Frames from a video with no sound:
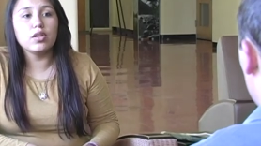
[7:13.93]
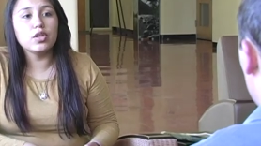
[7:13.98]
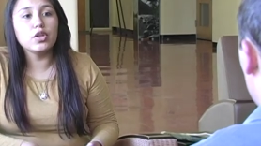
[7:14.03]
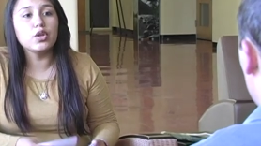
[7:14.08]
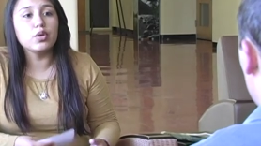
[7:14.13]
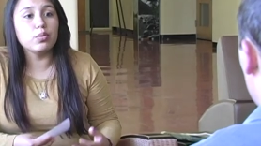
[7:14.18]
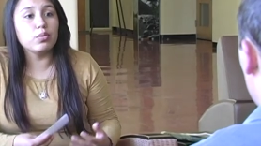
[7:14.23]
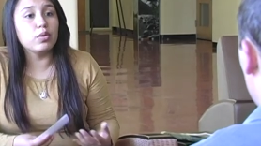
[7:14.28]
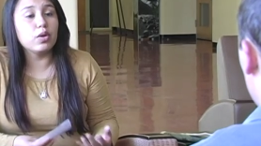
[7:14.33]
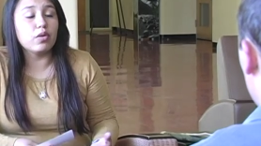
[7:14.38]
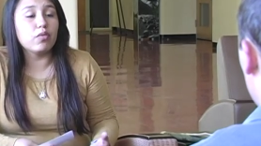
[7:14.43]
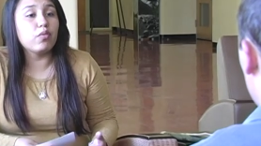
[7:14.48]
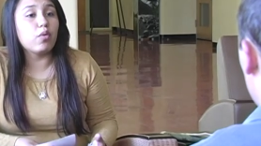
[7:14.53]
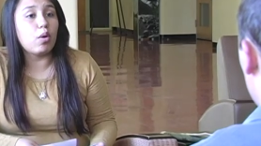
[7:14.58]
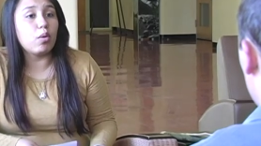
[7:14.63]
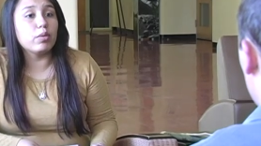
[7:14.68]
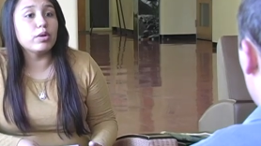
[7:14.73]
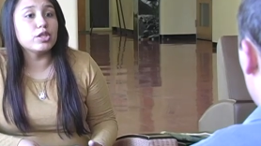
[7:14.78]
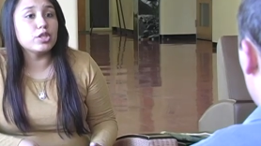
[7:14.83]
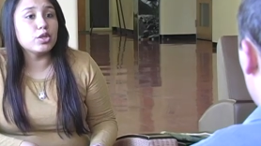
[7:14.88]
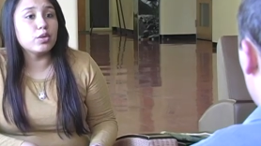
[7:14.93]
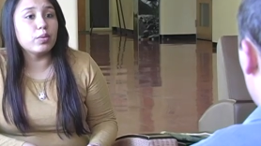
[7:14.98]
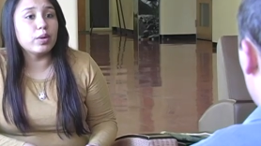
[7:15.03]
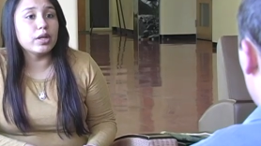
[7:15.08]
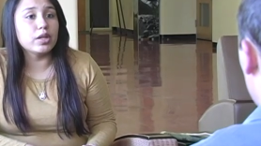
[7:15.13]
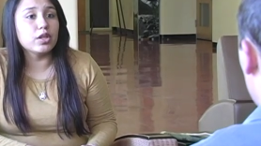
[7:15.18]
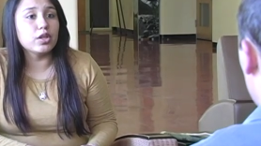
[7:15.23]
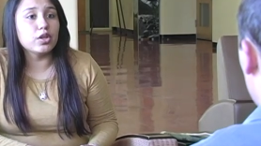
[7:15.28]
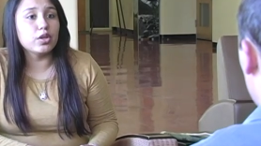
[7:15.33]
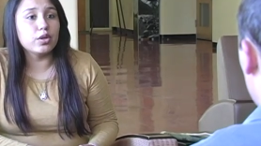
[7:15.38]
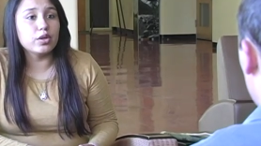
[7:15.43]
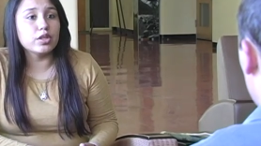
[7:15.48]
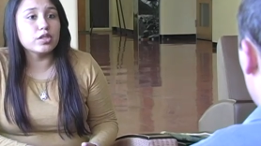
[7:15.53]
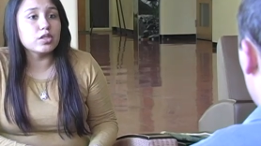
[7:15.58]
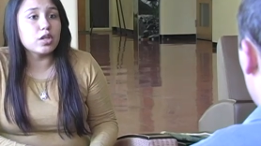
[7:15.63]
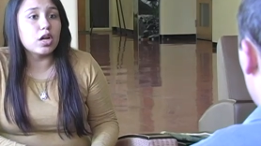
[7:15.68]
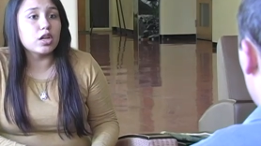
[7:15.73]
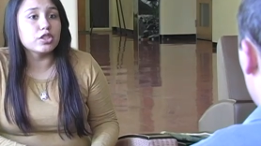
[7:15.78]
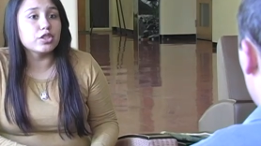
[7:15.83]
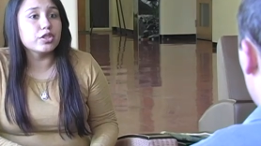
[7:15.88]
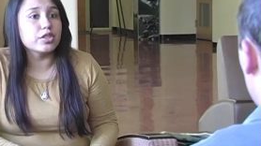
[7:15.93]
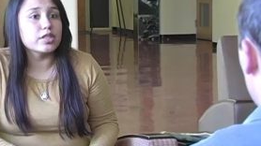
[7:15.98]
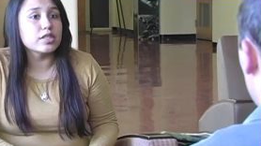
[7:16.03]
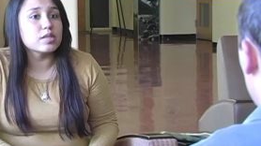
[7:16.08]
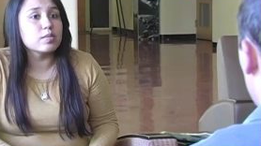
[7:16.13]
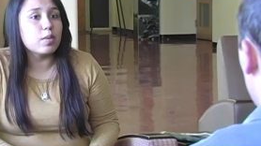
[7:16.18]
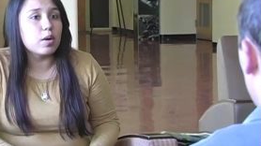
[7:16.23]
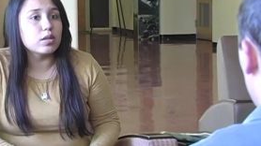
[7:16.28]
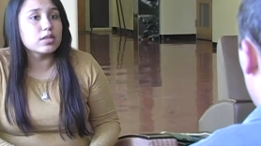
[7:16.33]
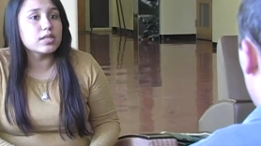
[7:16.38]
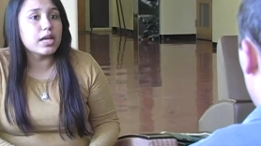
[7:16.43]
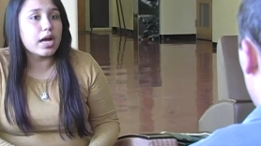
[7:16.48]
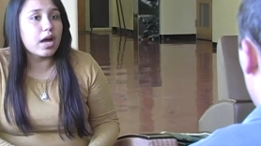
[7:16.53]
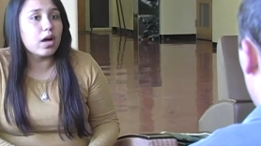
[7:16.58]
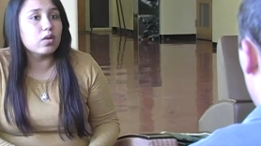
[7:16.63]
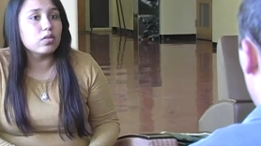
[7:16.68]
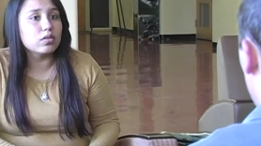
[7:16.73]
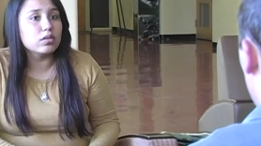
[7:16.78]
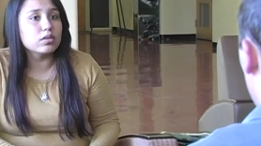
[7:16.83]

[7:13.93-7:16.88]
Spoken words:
you look forward to when you're a doctor in a small town?